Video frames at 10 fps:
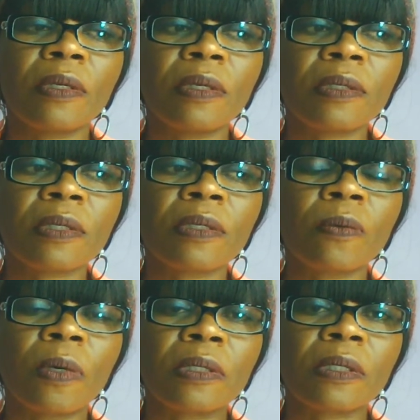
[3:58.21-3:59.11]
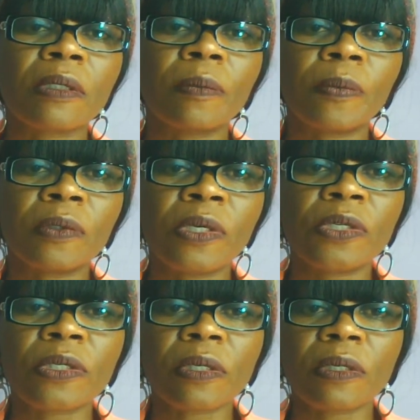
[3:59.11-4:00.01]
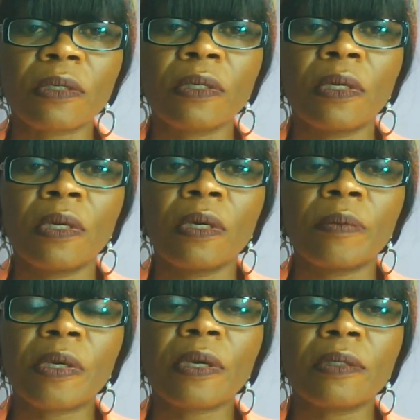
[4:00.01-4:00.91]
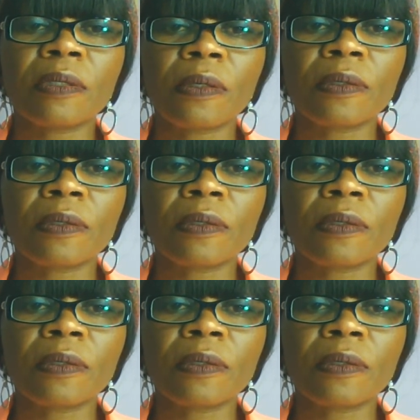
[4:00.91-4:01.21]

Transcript: these are the ones that could potentially be cancerous